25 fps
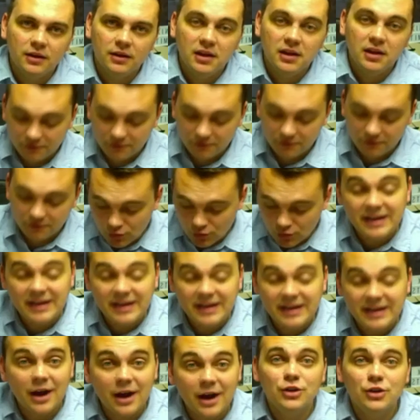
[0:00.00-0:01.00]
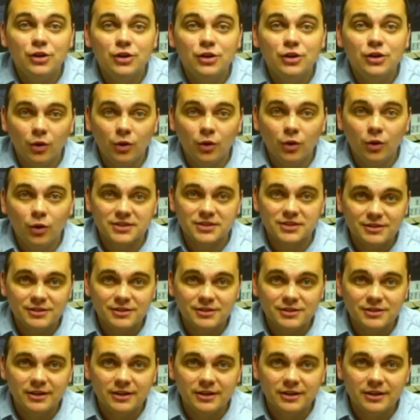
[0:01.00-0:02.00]
If you write down your goals every
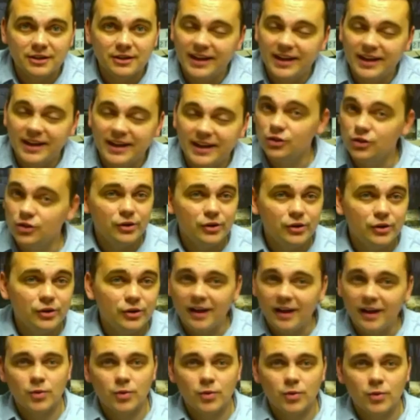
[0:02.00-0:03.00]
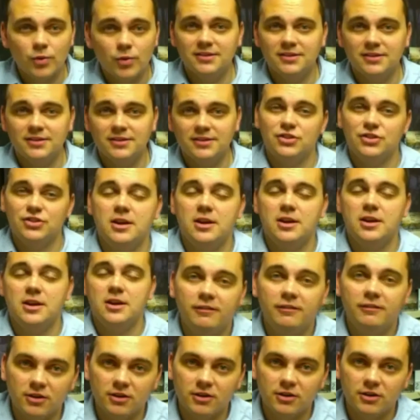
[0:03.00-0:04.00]
single day, and you do not have to wait until January
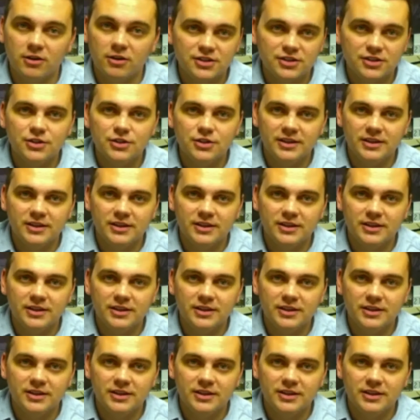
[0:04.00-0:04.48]
1st to do